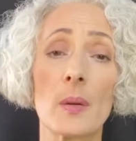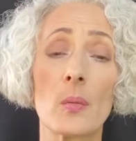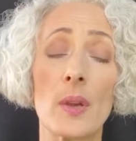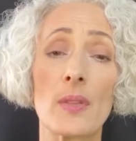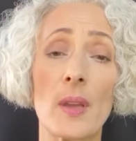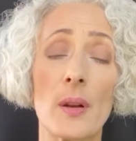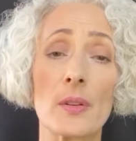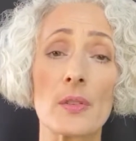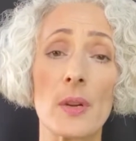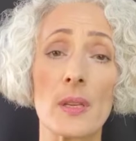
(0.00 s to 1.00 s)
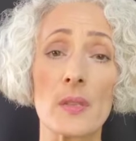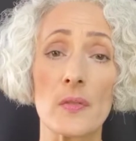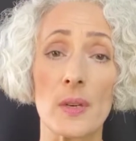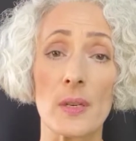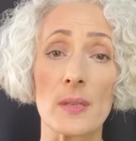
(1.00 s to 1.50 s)
with
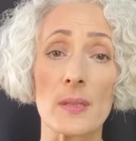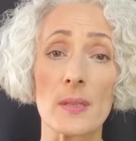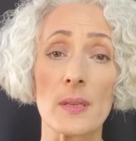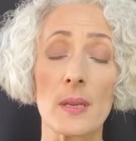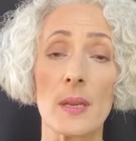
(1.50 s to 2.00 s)
countertransference